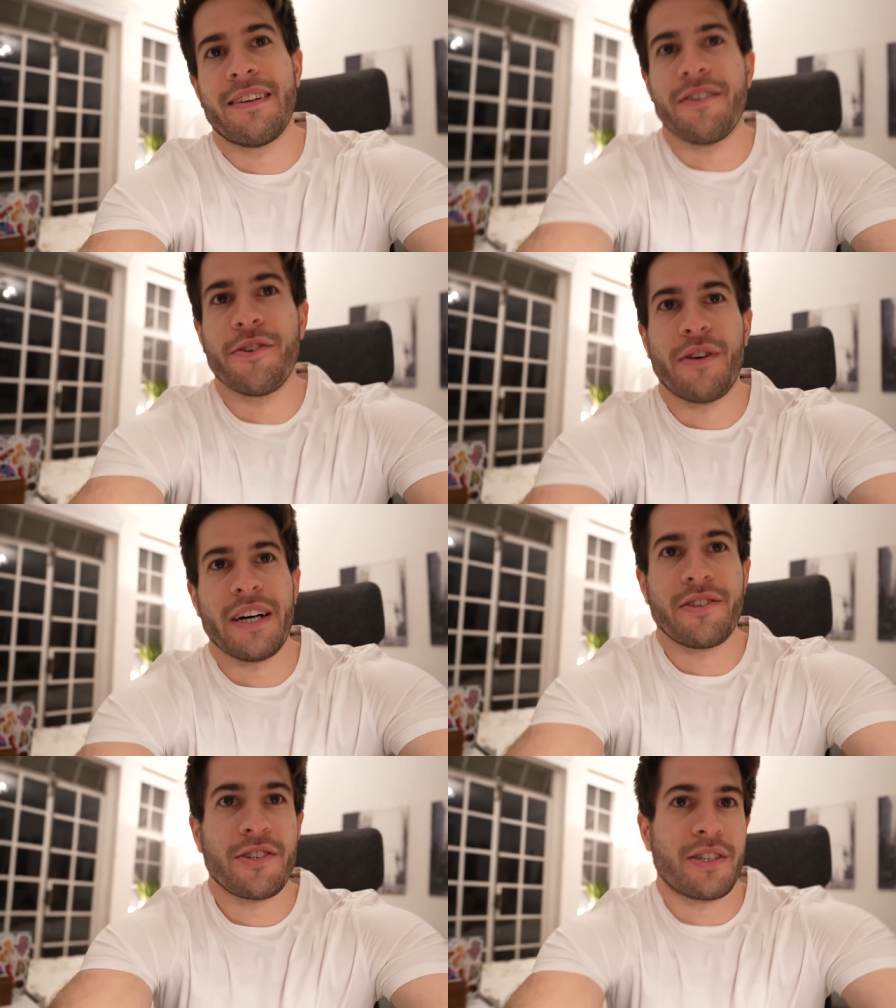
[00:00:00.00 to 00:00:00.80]
you know, I
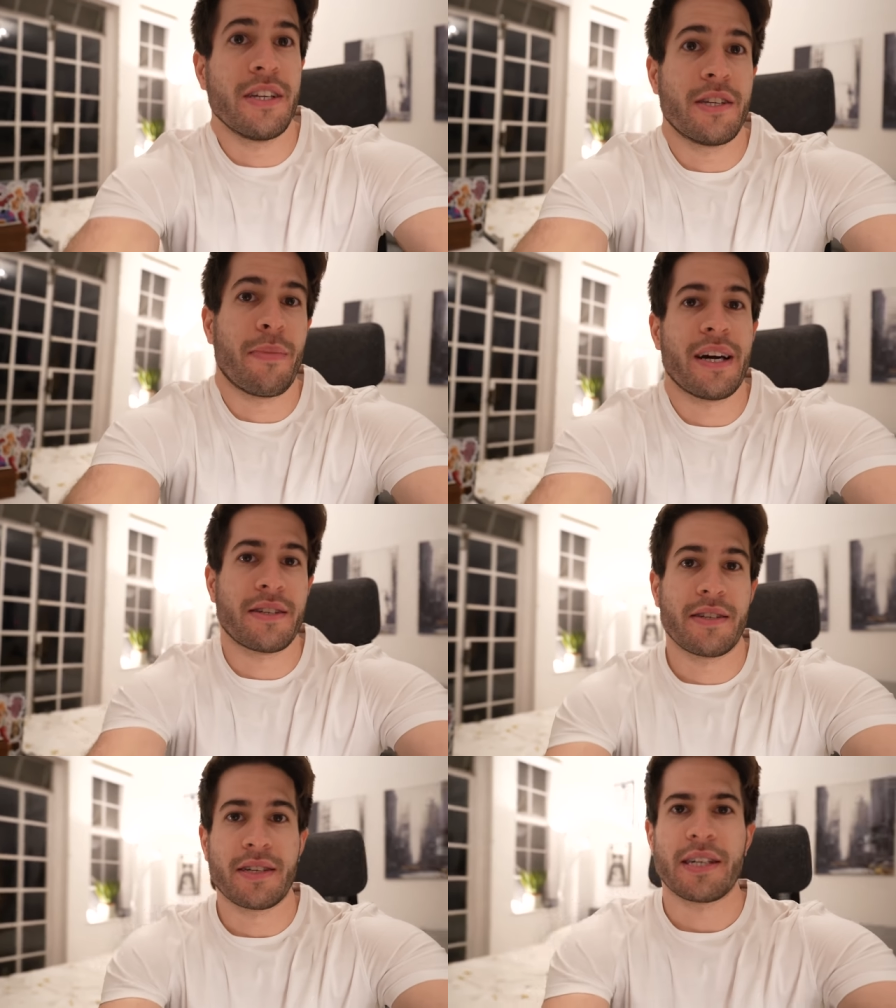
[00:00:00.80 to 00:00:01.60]
just need to pass
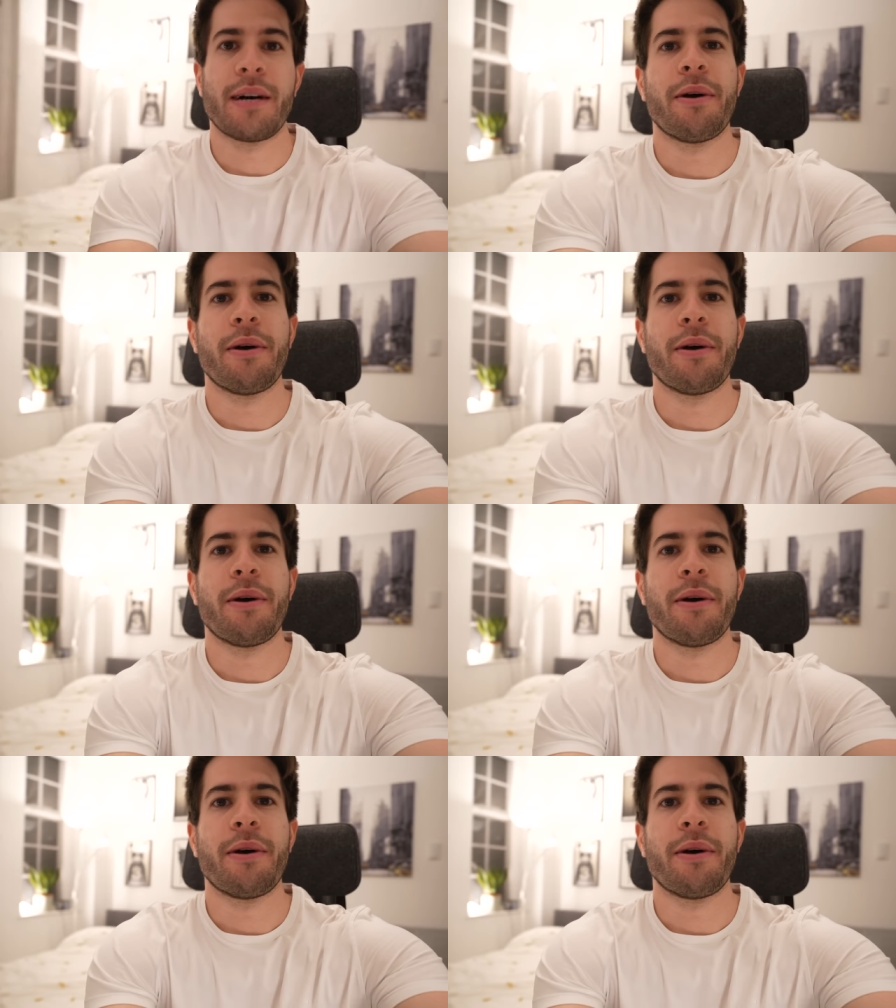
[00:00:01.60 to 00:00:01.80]
this exam.